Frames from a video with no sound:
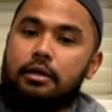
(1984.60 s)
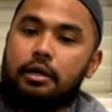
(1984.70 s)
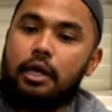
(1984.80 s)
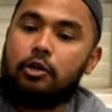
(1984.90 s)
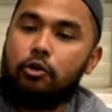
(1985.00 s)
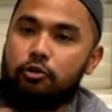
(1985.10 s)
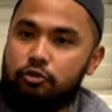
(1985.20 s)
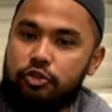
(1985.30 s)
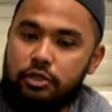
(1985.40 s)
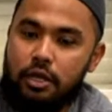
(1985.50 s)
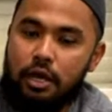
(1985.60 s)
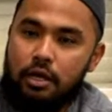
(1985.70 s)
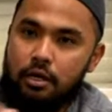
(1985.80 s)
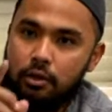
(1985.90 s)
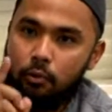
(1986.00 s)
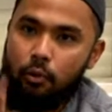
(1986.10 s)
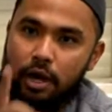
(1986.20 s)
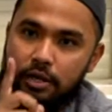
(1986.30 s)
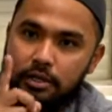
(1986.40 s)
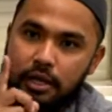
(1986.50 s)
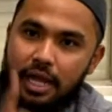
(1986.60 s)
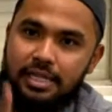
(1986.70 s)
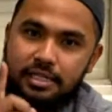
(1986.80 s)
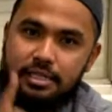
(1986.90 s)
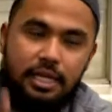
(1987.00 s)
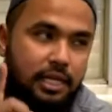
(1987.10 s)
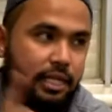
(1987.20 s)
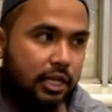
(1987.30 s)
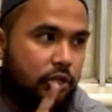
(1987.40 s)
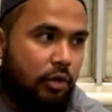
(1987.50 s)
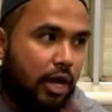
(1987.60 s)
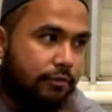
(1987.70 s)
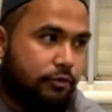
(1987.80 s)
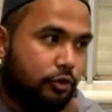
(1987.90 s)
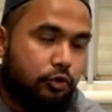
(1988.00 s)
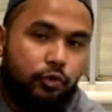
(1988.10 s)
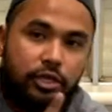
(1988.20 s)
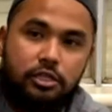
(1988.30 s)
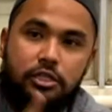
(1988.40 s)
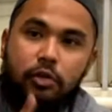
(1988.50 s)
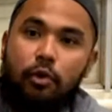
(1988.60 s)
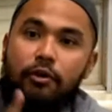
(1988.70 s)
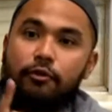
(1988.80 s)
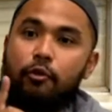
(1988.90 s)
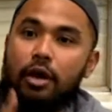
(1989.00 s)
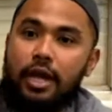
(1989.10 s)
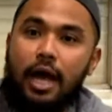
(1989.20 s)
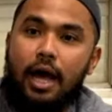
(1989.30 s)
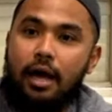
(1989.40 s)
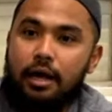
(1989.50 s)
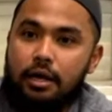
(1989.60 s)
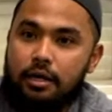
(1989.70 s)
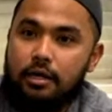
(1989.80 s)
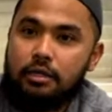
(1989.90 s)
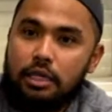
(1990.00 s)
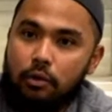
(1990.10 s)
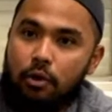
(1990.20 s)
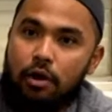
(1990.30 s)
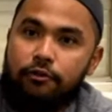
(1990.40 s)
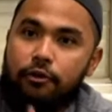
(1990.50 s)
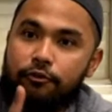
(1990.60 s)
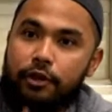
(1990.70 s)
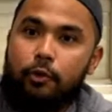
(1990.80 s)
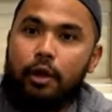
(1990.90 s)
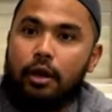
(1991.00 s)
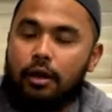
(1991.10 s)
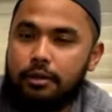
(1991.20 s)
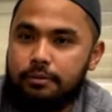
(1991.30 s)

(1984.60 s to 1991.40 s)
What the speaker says: and go to Jeddah, one last thing that you have to do is tawaf wada, tawaf farewell.